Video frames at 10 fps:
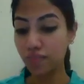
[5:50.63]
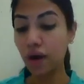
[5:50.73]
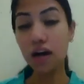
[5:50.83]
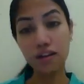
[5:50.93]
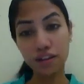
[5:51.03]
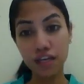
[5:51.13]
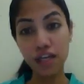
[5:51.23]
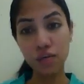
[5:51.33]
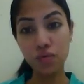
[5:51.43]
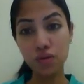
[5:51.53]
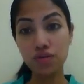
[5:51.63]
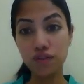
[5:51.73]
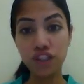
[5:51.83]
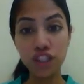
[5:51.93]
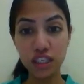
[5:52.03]
Apartheid would
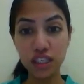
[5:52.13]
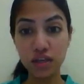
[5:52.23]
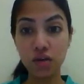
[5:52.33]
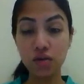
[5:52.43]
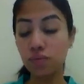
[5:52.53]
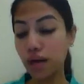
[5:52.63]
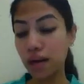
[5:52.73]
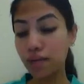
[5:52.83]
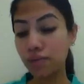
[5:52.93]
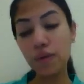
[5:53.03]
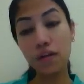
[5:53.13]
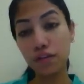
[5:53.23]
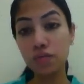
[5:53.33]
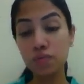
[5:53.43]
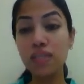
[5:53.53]

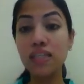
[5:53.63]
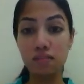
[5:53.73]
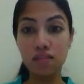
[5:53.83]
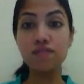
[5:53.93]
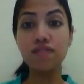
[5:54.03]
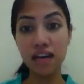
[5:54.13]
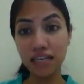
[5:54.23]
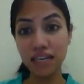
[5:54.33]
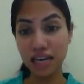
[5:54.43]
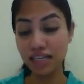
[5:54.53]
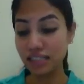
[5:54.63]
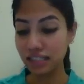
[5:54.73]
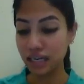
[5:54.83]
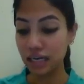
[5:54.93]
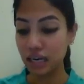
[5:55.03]
apartheid would be defined as